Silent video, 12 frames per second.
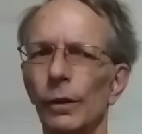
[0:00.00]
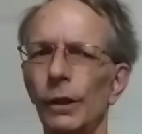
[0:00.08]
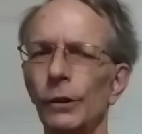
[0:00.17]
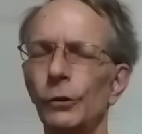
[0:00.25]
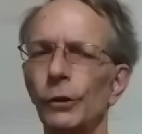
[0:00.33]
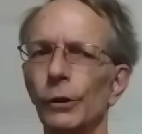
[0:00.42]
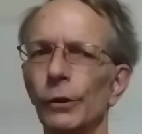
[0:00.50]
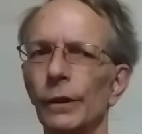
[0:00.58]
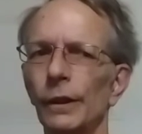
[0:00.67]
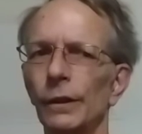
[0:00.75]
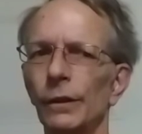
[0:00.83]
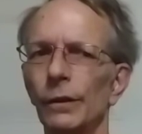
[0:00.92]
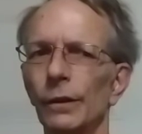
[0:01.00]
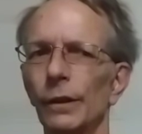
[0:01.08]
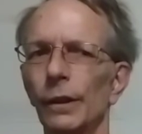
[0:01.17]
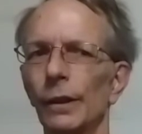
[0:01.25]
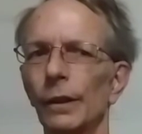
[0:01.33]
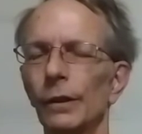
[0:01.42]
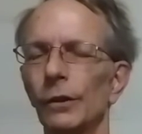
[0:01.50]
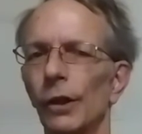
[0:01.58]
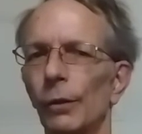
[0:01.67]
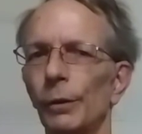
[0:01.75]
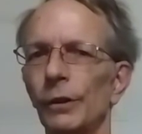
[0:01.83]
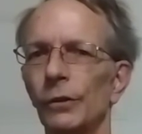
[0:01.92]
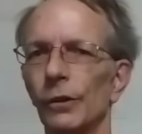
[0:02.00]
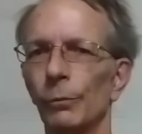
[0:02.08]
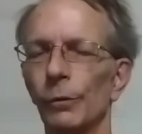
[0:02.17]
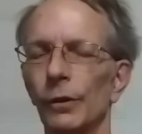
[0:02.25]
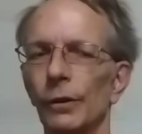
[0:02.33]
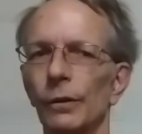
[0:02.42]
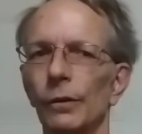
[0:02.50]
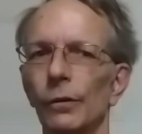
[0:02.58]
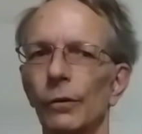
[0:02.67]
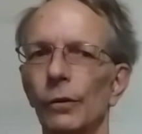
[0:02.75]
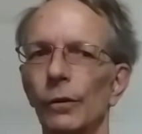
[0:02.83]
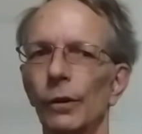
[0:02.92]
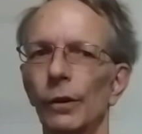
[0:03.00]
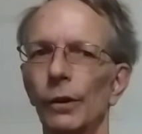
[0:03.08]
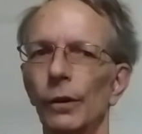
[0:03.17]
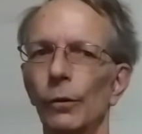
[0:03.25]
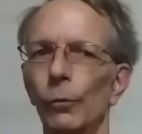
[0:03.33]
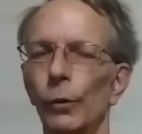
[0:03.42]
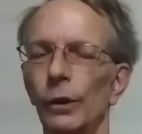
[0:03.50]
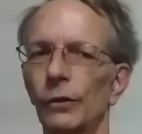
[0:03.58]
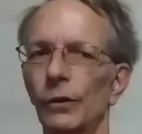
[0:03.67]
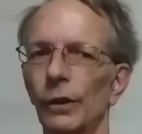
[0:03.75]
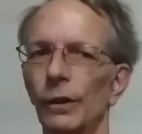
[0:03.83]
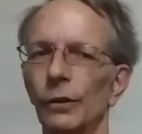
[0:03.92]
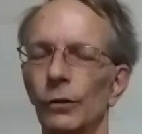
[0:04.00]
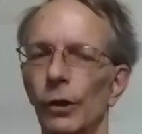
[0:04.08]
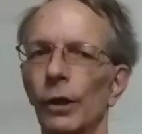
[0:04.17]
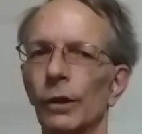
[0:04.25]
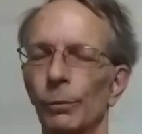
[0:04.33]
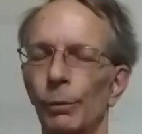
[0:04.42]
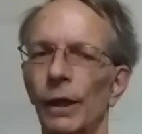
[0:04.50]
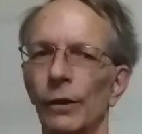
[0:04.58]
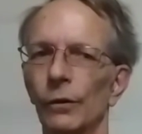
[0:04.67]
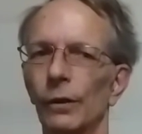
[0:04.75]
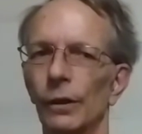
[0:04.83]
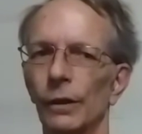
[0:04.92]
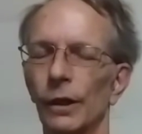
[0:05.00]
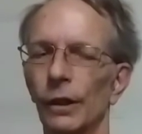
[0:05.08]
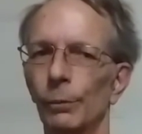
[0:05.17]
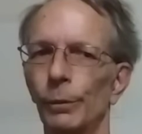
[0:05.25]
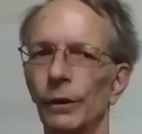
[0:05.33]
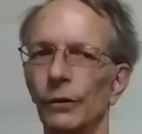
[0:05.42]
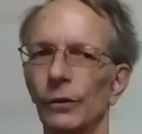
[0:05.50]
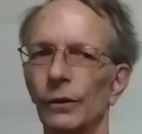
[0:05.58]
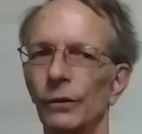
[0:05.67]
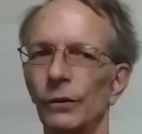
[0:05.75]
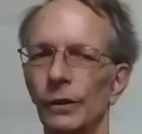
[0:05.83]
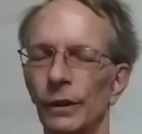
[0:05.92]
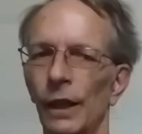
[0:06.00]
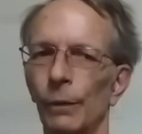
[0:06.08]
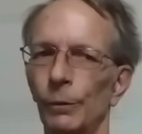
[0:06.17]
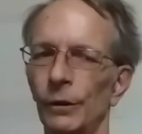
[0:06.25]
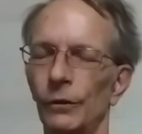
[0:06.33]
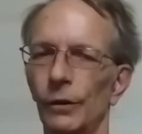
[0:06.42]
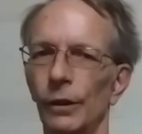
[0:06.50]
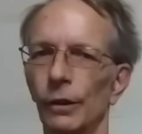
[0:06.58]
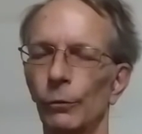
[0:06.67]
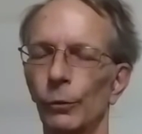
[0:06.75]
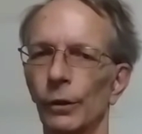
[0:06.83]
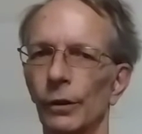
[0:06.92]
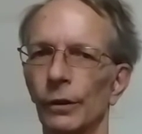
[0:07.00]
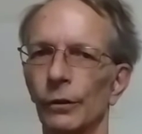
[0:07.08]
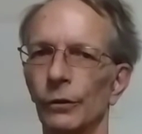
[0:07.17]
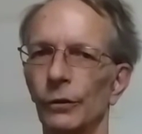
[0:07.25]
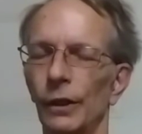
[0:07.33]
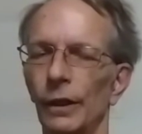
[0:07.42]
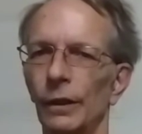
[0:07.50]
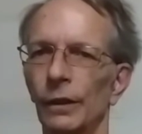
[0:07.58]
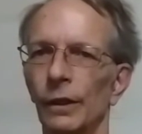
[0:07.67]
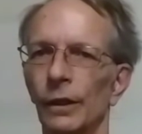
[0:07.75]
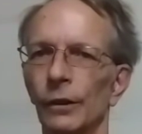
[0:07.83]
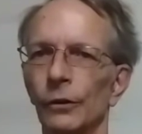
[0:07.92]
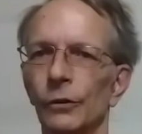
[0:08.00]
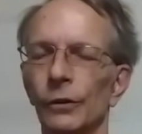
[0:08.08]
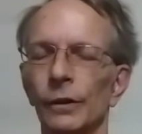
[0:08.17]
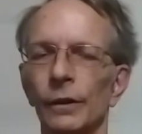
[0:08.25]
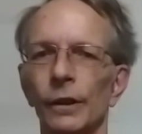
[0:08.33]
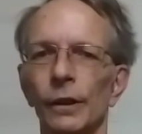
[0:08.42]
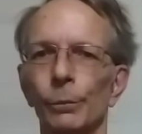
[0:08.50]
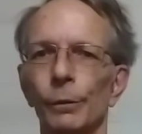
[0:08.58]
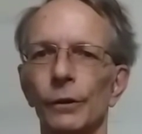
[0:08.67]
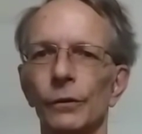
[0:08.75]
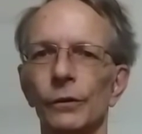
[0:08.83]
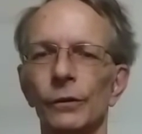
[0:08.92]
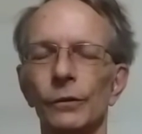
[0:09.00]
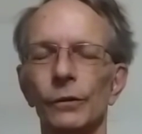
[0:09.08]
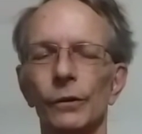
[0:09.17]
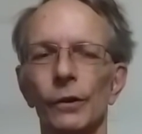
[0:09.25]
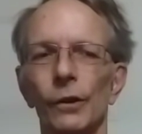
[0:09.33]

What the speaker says: each year he'd tell me something. We'd sit and talk about the car business. He got me started with understanding cars and the car business.